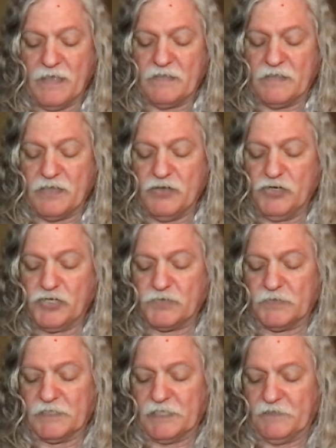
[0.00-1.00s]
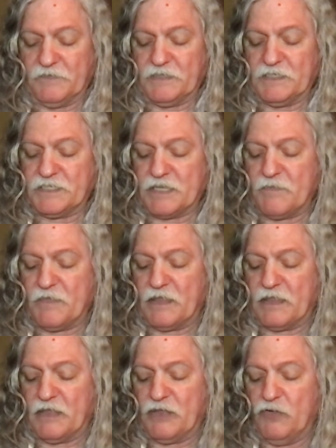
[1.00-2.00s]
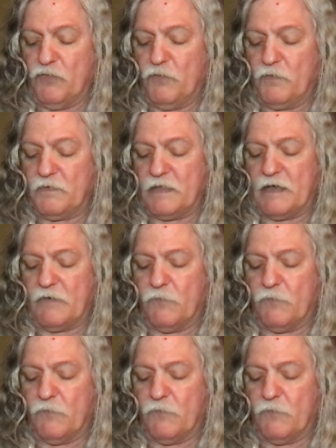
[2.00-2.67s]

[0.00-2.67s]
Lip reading: The usual gift is something that